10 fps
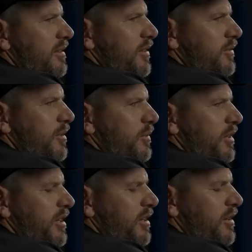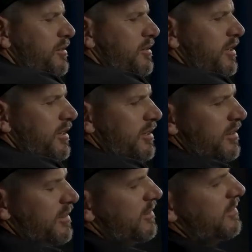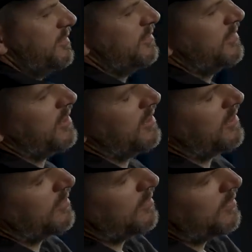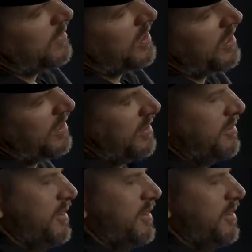kick flip 180 nose grind. Oh man.